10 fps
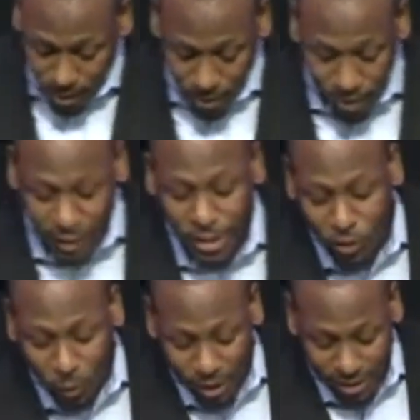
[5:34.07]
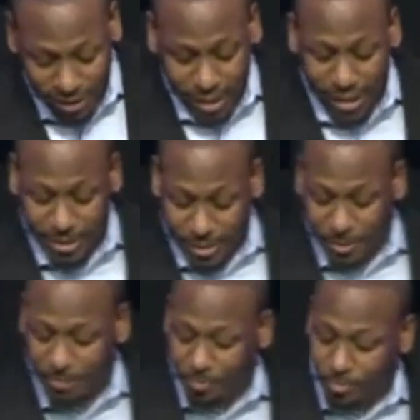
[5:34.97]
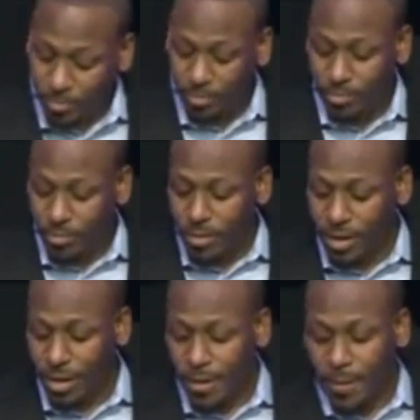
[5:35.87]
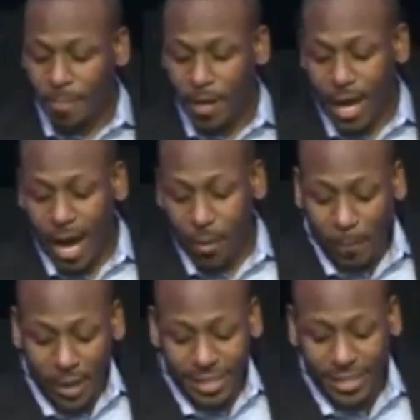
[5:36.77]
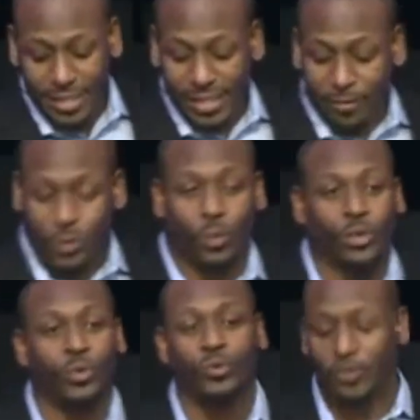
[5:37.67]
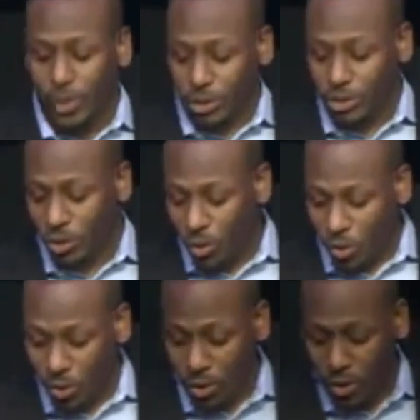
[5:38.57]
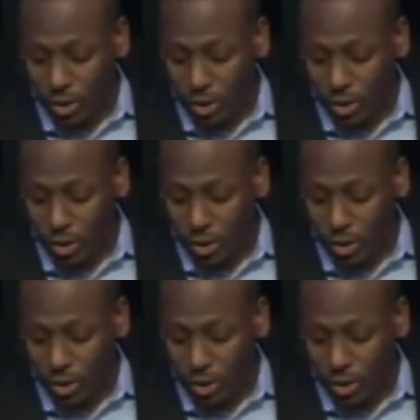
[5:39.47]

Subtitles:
This is what it says. How blessed is everyone who fears the Lord,